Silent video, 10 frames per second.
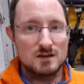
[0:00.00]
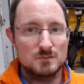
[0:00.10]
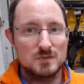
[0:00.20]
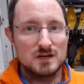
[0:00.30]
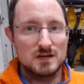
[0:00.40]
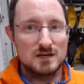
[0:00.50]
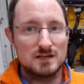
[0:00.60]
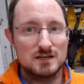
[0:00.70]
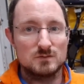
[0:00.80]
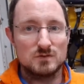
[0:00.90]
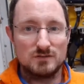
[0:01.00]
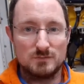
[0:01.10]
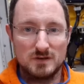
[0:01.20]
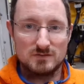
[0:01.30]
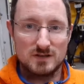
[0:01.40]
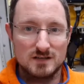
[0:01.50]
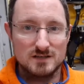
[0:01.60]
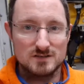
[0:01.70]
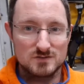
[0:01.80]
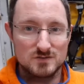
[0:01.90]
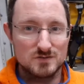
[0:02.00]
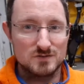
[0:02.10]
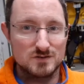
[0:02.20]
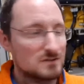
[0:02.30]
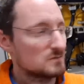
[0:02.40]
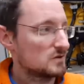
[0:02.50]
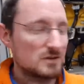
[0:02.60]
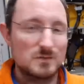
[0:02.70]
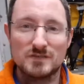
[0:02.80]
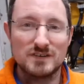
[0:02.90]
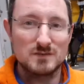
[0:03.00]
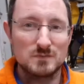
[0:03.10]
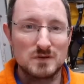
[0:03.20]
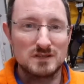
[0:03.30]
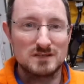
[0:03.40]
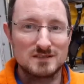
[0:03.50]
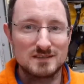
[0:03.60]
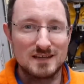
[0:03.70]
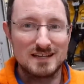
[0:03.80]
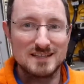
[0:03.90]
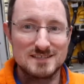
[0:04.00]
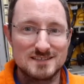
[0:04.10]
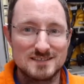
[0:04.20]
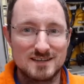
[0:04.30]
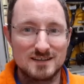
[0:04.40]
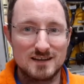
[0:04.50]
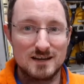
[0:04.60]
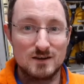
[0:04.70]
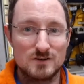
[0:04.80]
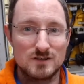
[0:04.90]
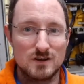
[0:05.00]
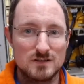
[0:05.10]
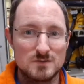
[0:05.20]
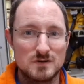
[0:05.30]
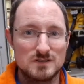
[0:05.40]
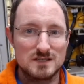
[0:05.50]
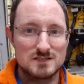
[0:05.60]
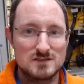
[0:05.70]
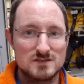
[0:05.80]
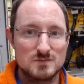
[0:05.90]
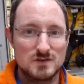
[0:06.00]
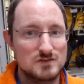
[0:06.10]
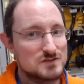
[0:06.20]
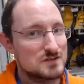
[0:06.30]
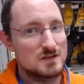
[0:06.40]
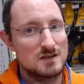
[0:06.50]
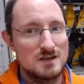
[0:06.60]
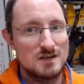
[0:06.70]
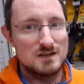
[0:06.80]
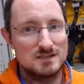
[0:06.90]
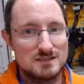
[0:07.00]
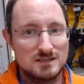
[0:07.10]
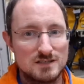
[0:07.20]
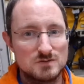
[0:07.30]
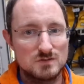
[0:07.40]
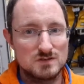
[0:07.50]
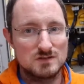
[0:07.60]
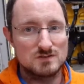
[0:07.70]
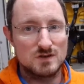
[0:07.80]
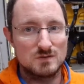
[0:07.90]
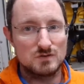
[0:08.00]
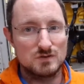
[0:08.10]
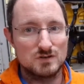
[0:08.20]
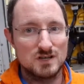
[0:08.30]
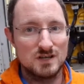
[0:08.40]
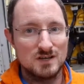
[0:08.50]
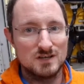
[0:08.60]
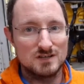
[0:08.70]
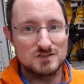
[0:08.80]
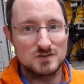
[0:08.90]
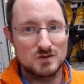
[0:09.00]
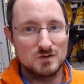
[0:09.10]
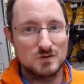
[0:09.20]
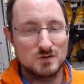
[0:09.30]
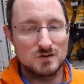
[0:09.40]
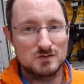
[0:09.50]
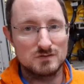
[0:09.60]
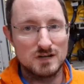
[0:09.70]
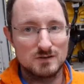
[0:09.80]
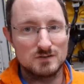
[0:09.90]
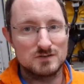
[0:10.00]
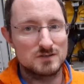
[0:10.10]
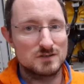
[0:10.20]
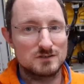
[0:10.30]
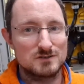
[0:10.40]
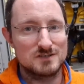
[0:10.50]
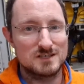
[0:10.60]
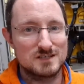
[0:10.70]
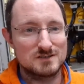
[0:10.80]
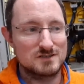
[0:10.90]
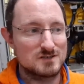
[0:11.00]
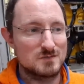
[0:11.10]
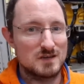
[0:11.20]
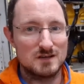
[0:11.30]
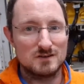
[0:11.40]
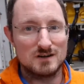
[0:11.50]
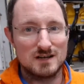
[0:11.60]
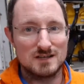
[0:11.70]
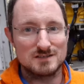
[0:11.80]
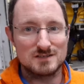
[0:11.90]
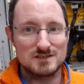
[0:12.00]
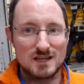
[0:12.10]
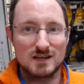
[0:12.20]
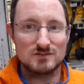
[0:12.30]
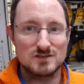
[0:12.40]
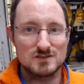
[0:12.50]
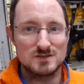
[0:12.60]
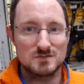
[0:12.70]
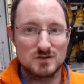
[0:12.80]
But it would have been really nice to work with it, but at least I learned a lot about that system because the technician was also on board. So really good to see this system here as a standard system